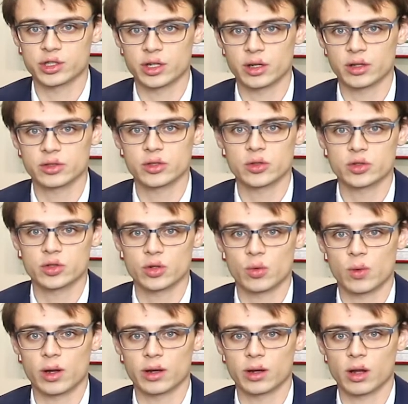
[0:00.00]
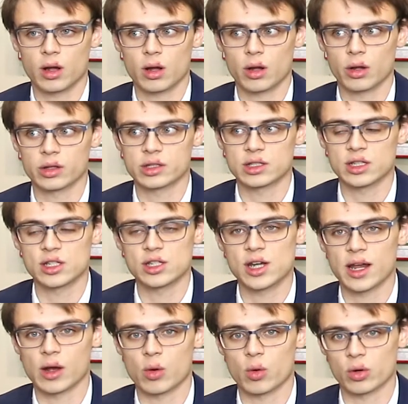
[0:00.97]
she also drew one called
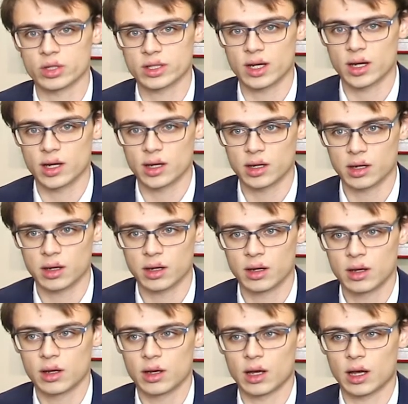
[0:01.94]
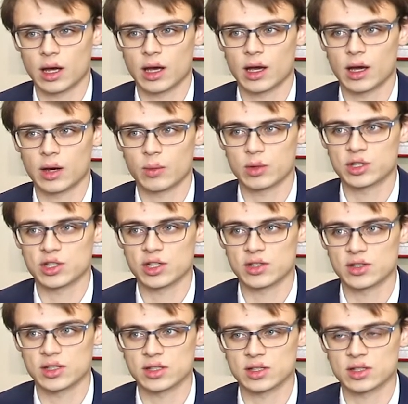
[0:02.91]
CJ Horsecock, which
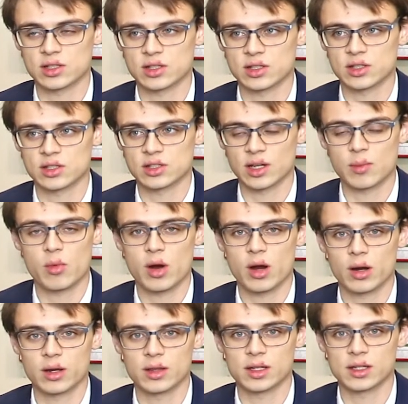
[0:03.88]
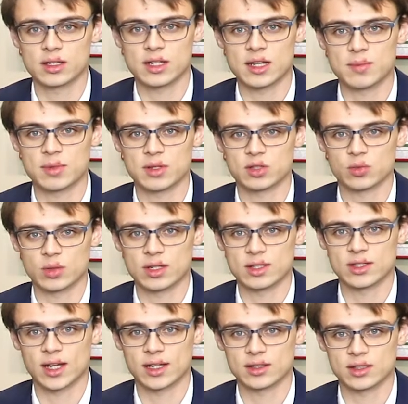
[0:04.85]
exists somewhere in the deepest
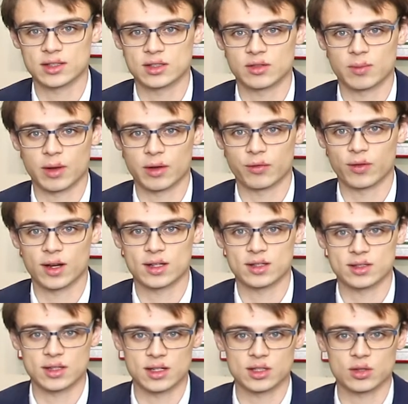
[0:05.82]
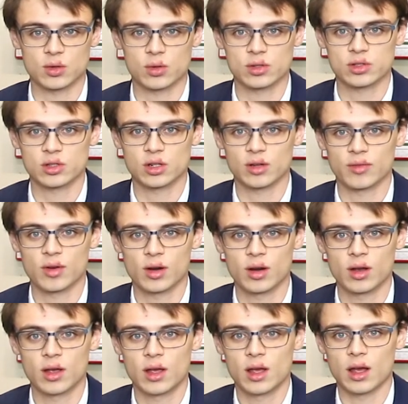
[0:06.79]
recesses of my friend's Discord server.
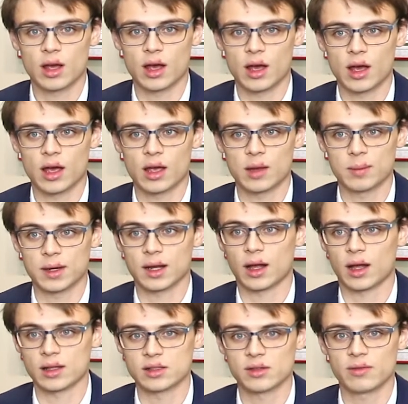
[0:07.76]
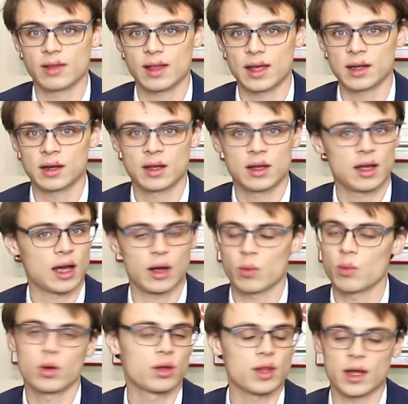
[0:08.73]
And because of that, I
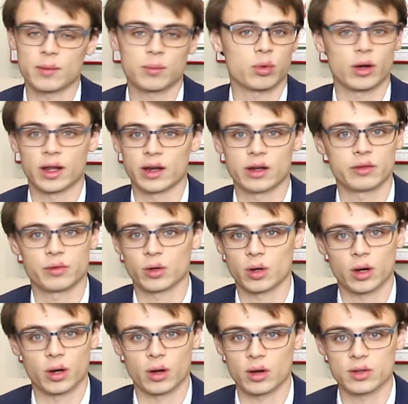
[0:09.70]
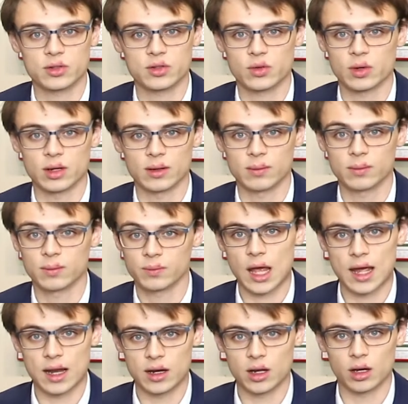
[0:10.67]
will not put any of her art on screen.
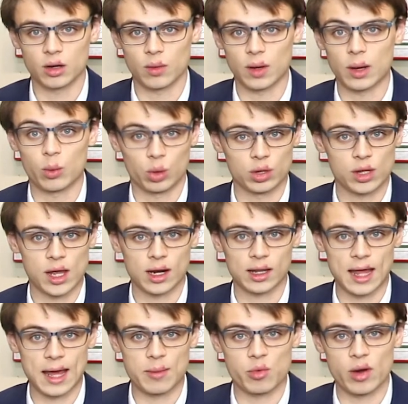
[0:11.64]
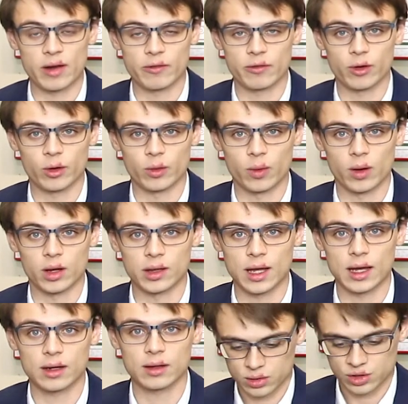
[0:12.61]
And no, I will not elaborate further on
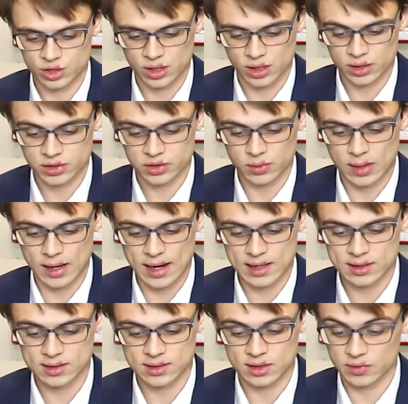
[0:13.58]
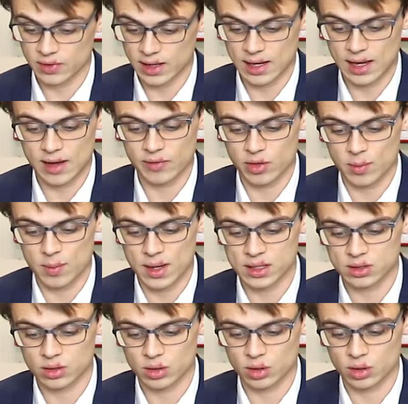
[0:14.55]
that. She also asks if I have the best